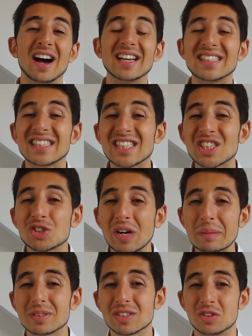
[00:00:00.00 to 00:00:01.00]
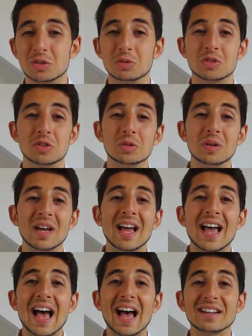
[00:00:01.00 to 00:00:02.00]
I scraped a 2 2
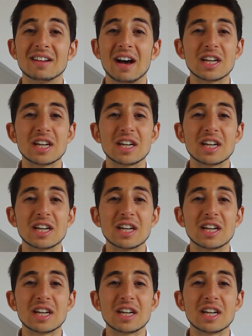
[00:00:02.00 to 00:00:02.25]
and